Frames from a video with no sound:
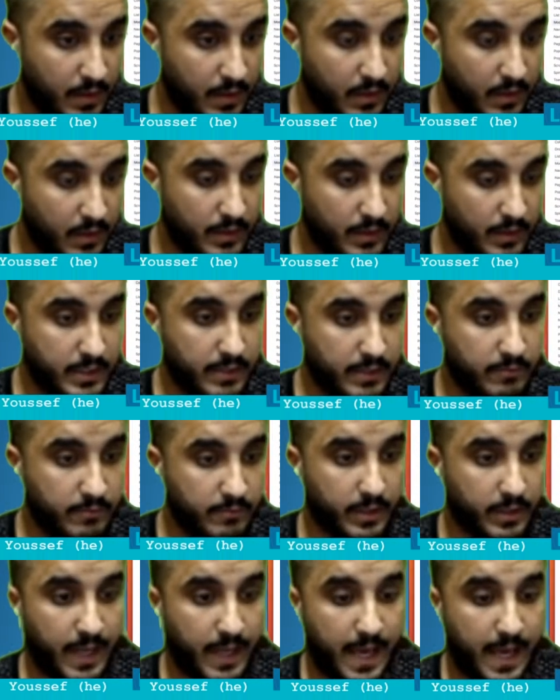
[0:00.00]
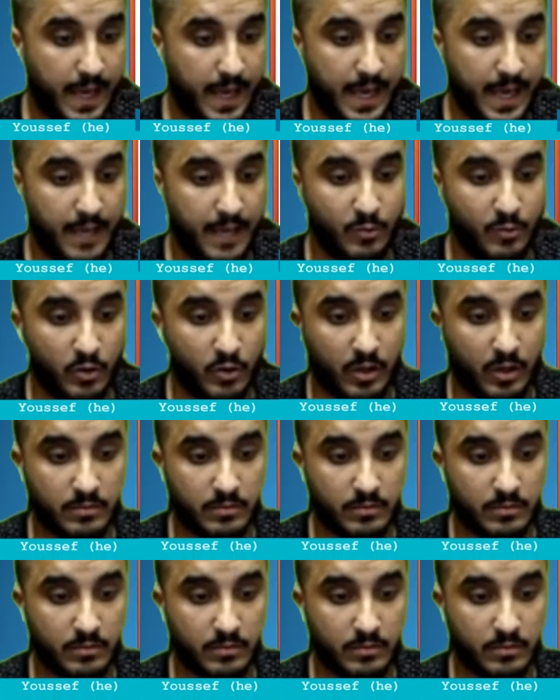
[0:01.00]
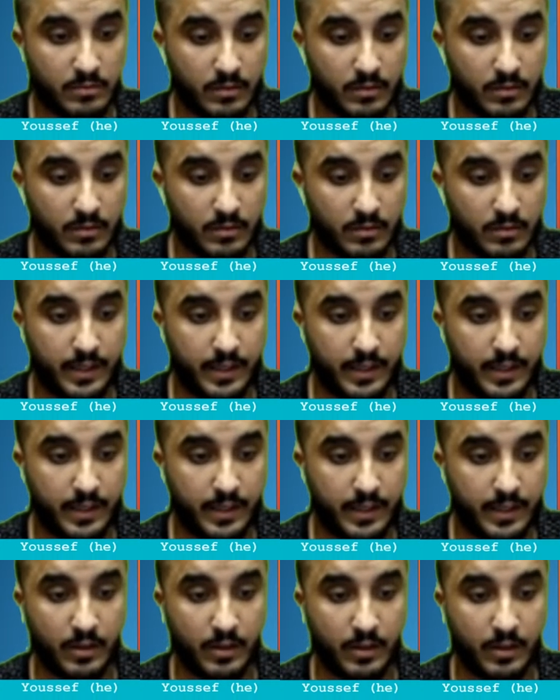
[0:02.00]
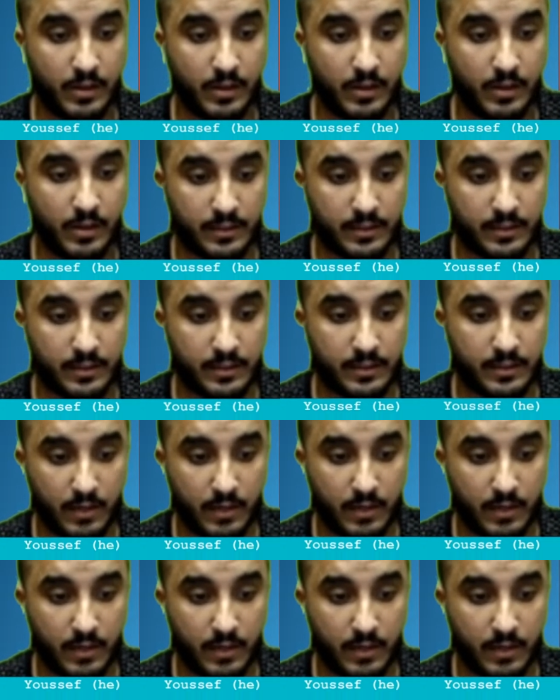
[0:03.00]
Let's see if we can add more cards and interact with our